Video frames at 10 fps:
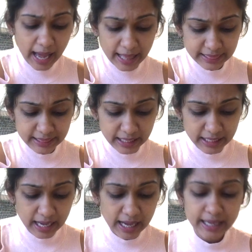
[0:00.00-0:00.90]
And then
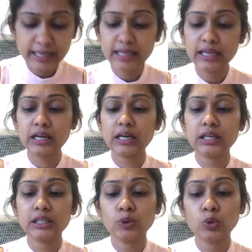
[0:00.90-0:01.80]
I
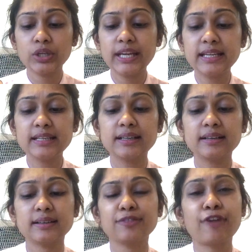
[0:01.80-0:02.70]
needed
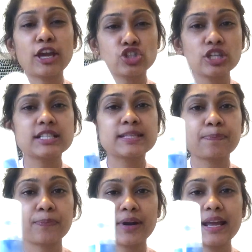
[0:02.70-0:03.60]
a facial
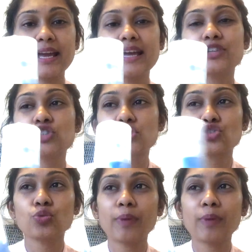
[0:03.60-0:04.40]
spray just to